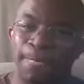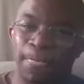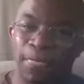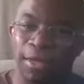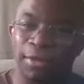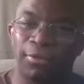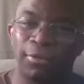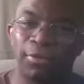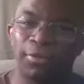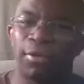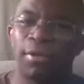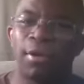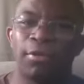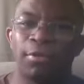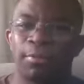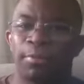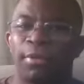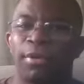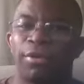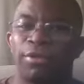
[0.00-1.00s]
this is
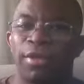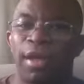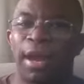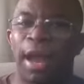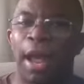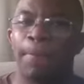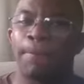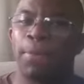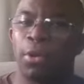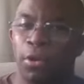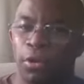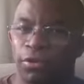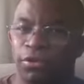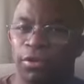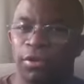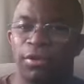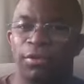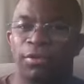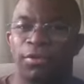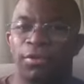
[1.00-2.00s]
another book that I
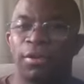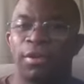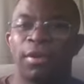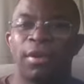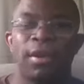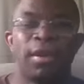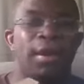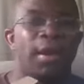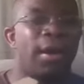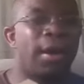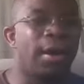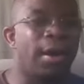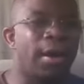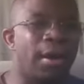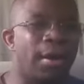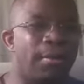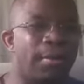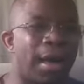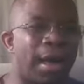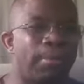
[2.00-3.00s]
purchased.
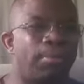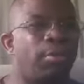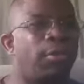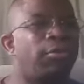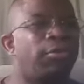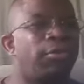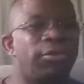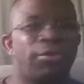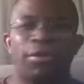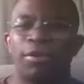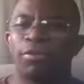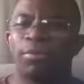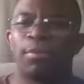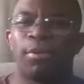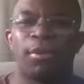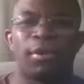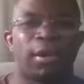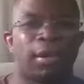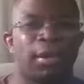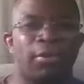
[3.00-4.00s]
Um, I purchased this
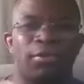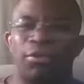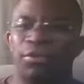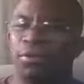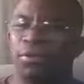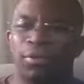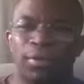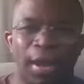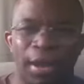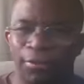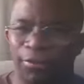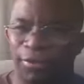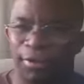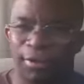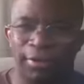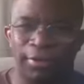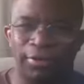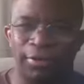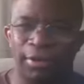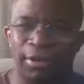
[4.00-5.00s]
book in
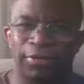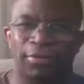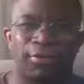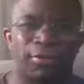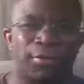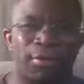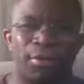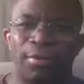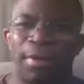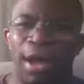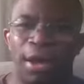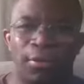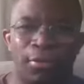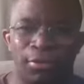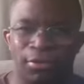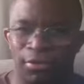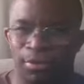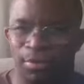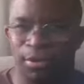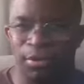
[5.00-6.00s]
2006 during my
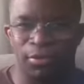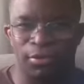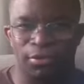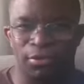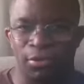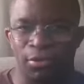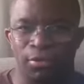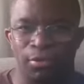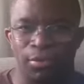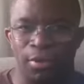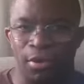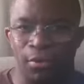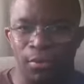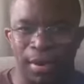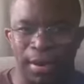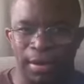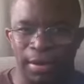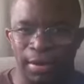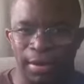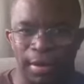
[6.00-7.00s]
own spiritual
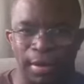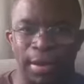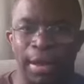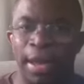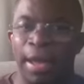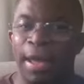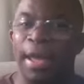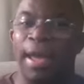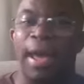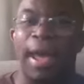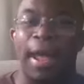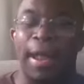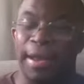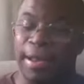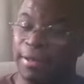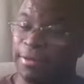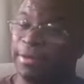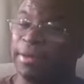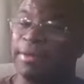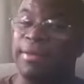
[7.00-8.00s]
awakening, and
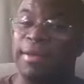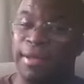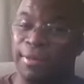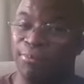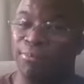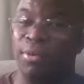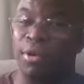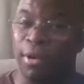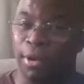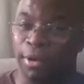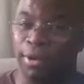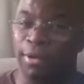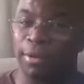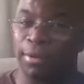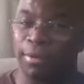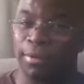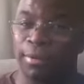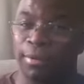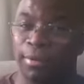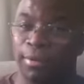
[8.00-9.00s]
it's a deep book.
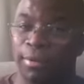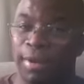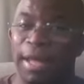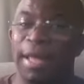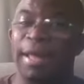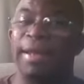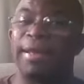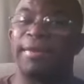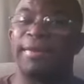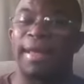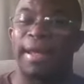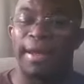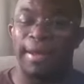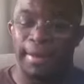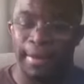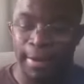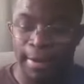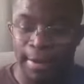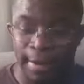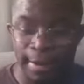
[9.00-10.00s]
It is
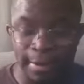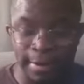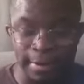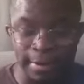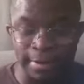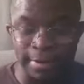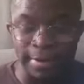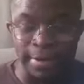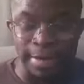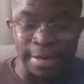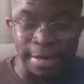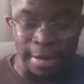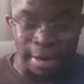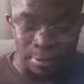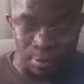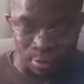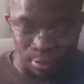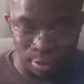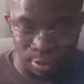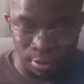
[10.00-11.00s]
a
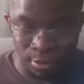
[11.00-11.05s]
deep,